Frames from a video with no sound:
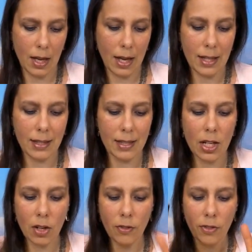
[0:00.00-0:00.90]

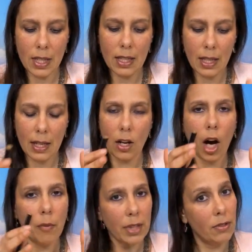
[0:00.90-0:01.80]
instead of thinking
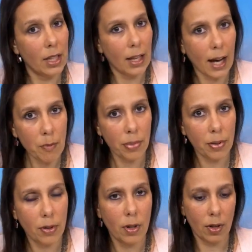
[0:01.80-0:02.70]
I'm giving up,
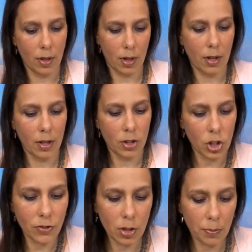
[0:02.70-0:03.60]

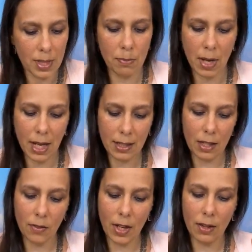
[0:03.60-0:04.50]
shift your
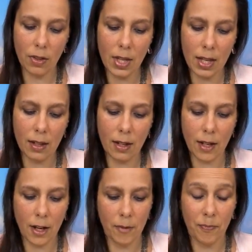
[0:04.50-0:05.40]
perspective and think
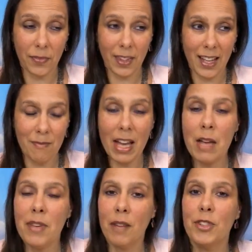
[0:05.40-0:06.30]

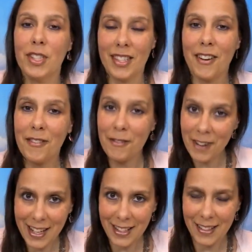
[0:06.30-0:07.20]
maybe I'm just not
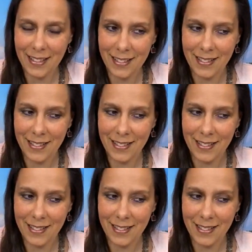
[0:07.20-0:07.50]
ready.